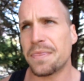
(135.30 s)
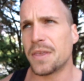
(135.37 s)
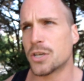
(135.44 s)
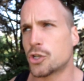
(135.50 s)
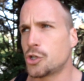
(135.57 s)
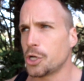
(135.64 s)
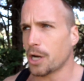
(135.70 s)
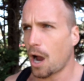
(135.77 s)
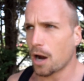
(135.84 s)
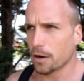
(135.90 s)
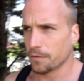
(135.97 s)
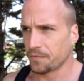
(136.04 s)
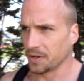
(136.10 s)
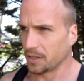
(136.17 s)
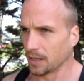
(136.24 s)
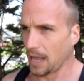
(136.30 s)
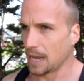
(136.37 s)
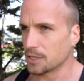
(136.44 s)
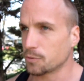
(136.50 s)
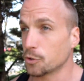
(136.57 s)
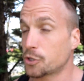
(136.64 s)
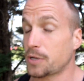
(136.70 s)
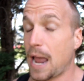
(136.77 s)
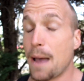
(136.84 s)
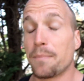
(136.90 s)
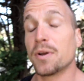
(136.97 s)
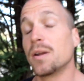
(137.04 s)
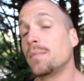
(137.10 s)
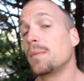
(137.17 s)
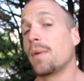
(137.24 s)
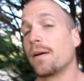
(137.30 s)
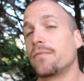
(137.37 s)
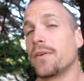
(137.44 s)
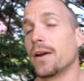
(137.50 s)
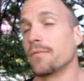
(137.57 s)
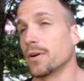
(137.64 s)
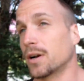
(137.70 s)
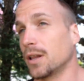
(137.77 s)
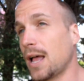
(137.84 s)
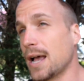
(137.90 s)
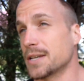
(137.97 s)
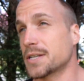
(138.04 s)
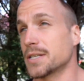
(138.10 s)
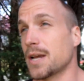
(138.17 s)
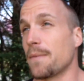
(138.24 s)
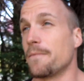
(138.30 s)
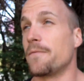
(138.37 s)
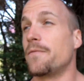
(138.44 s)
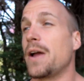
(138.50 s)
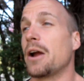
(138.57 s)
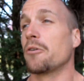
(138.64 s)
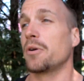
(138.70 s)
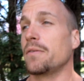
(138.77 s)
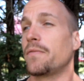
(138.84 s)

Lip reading: this geography class, which happened to be my favorite class because I'm very,